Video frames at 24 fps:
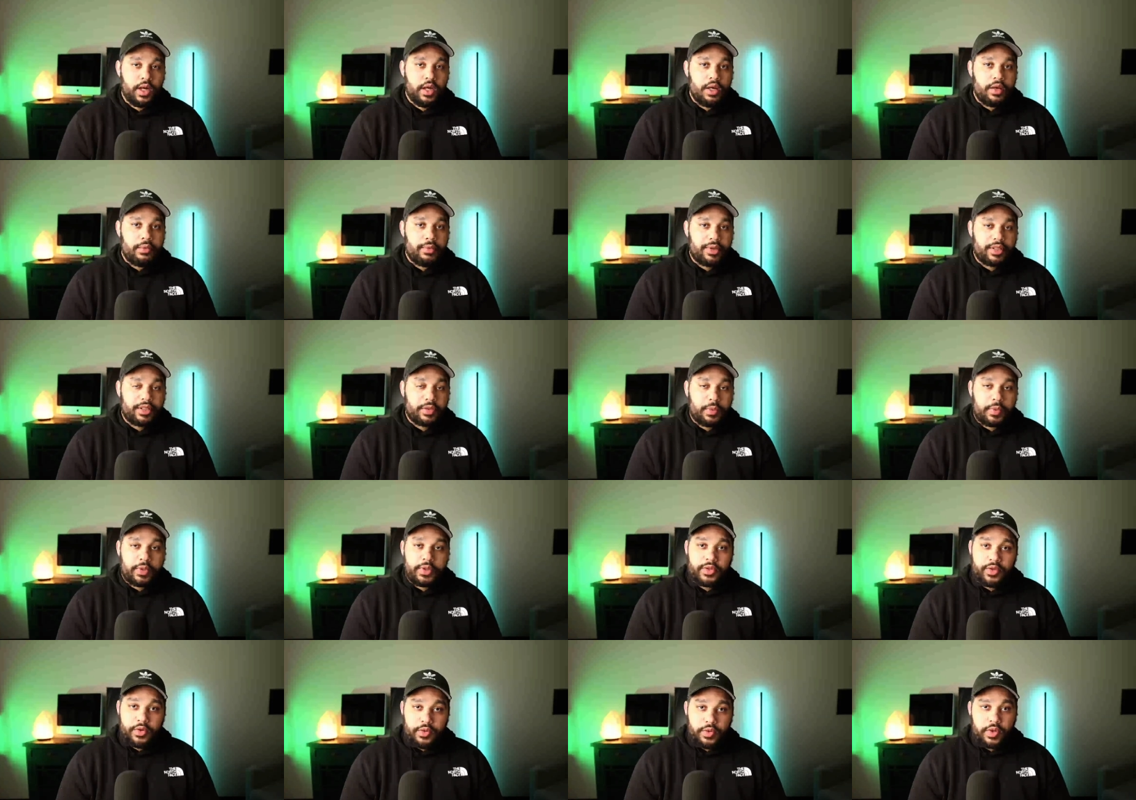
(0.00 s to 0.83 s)
Make sure we
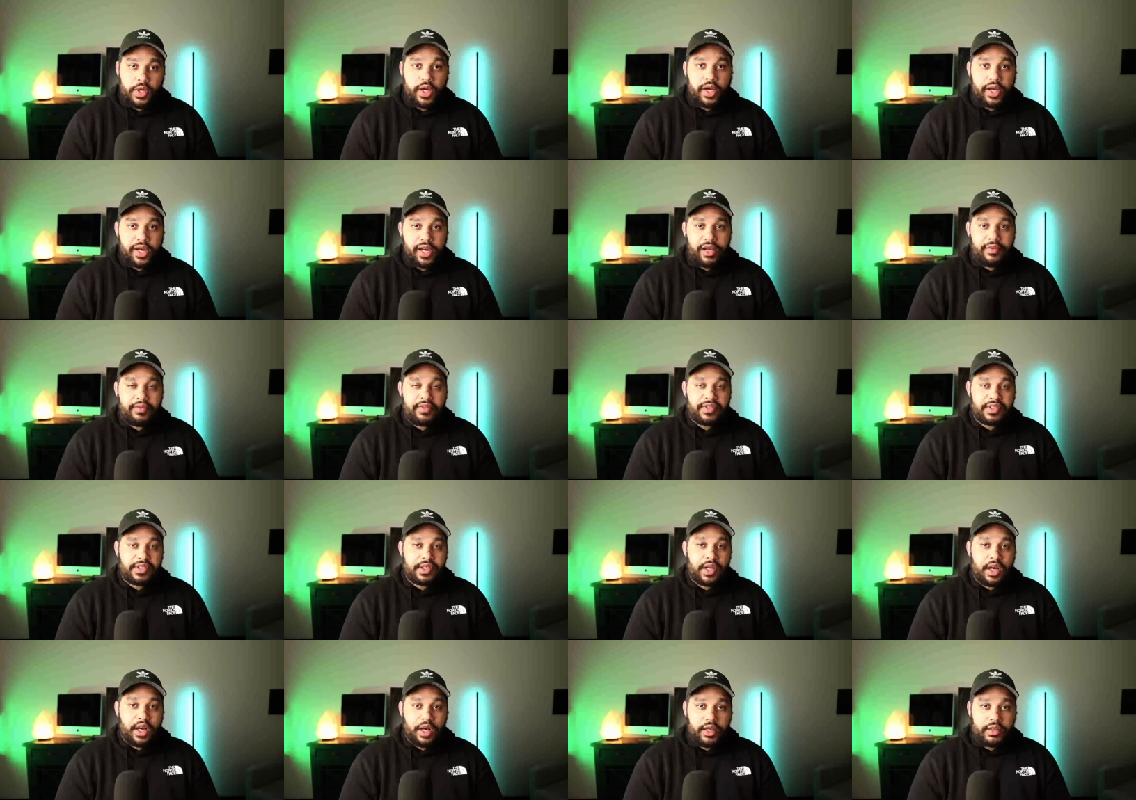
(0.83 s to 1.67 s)
do not have this
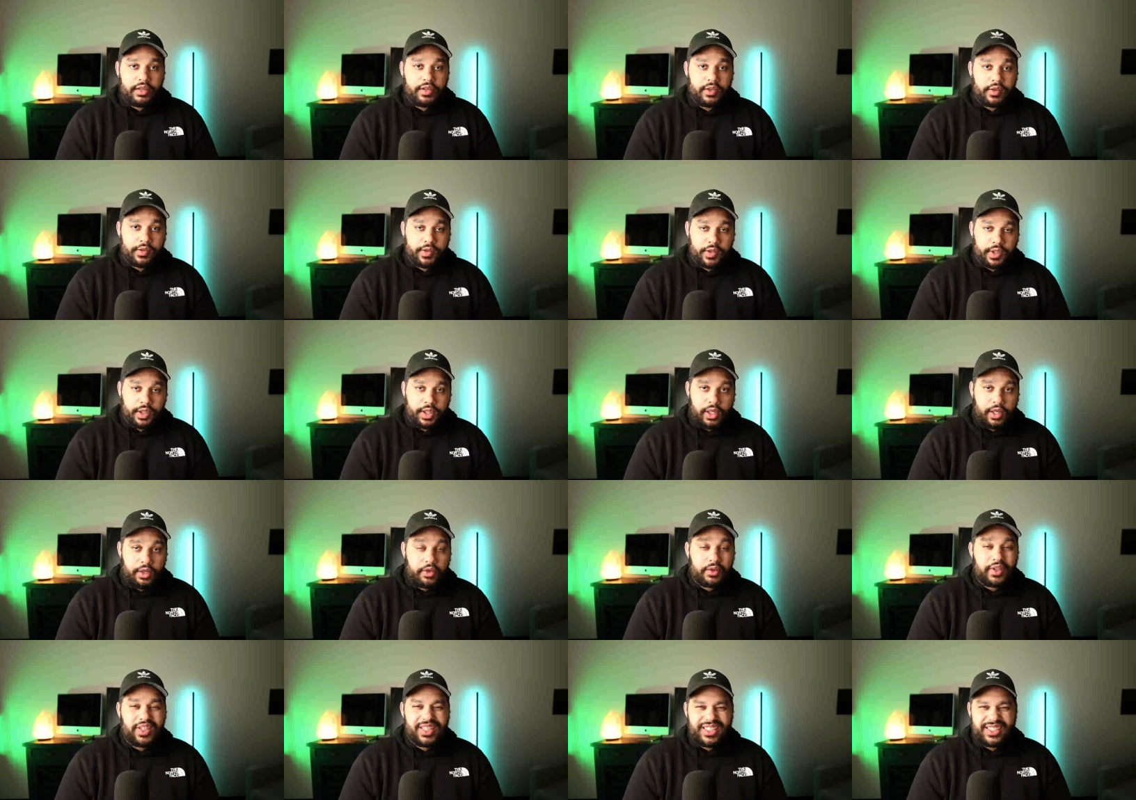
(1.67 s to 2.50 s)
audio delay
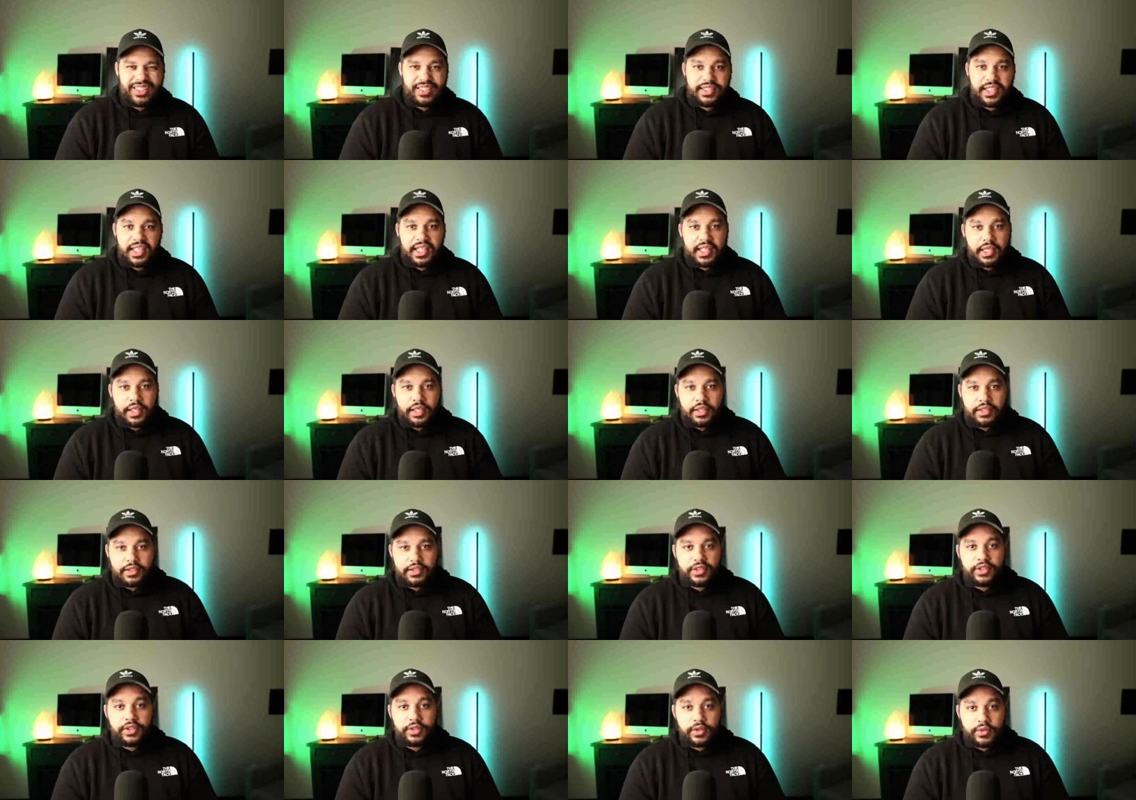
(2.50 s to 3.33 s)
or these sync
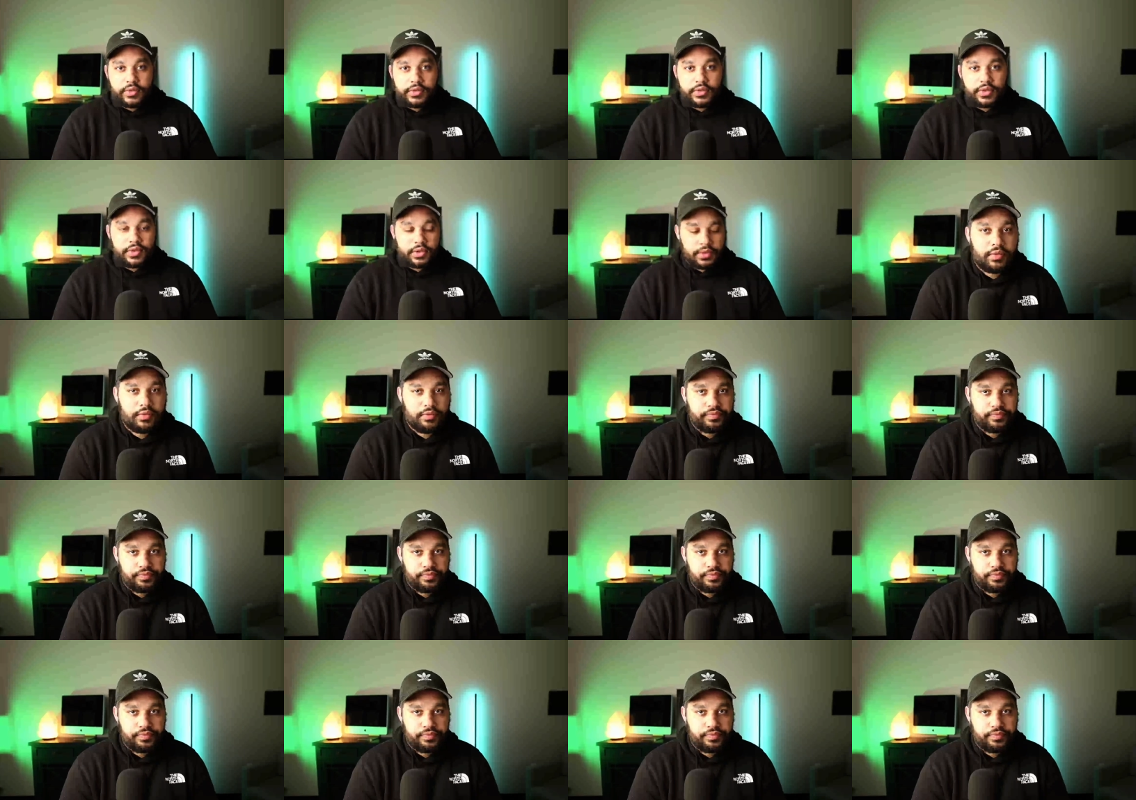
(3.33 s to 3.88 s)
issues.